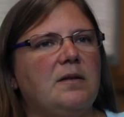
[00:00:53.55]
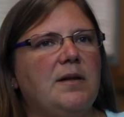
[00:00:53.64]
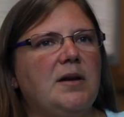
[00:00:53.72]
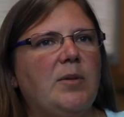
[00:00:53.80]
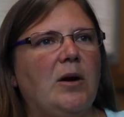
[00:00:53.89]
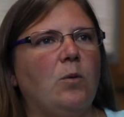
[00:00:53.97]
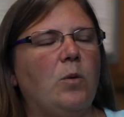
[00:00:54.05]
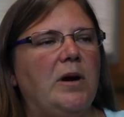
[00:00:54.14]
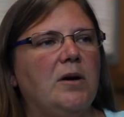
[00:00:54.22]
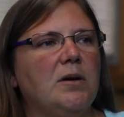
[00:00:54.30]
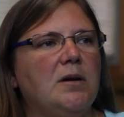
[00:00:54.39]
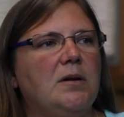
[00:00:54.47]
think about
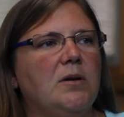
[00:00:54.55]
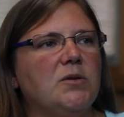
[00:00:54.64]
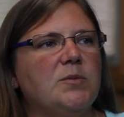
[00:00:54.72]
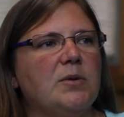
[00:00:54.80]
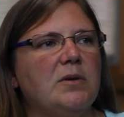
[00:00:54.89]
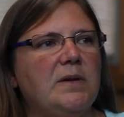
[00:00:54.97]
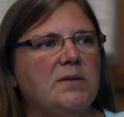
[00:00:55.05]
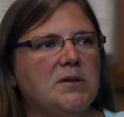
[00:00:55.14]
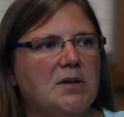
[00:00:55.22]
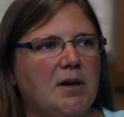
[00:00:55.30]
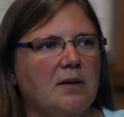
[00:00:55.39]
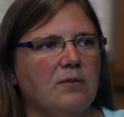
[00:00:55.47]
where did those beliefs
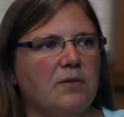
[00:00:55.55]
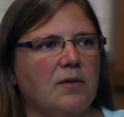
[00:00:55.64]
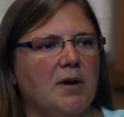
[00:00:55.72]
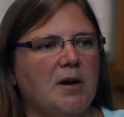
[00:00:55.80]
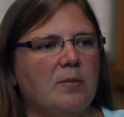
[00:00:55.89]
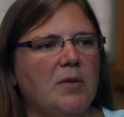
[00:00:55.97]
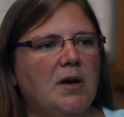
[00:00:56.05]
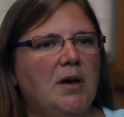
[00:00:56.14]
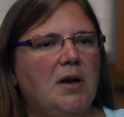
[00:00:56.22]
come from.